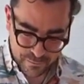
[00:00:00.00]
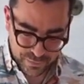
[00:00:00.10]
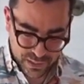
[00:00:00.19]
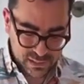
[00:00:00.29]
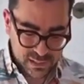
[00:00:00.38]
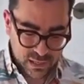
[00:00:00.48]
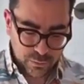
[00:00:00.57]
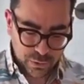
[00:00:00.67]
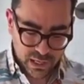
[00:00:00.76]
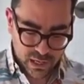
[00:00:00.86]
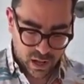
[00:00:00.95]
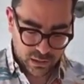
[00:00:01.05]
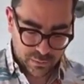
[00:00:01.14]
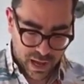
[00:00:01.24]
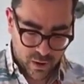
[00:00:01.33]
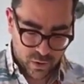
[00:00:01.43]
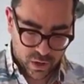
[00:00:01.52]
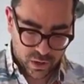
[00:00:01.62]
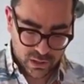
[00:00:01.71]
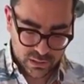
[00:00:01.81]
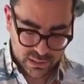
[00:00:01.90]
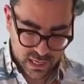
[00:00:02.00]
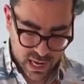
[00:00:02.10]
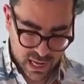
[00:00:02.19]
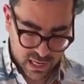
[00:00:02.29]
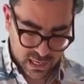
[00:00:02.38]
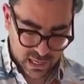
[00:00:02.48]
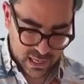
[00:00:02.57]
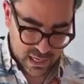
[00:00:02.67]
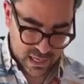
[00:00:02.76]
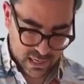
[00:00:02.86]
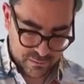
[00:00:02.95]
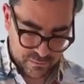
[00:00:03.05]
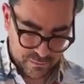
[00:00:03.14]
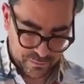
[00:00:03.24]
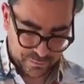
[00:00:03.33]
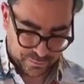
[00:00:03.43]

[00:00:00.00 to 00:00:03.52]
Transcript: Celebrating cauliflower today. I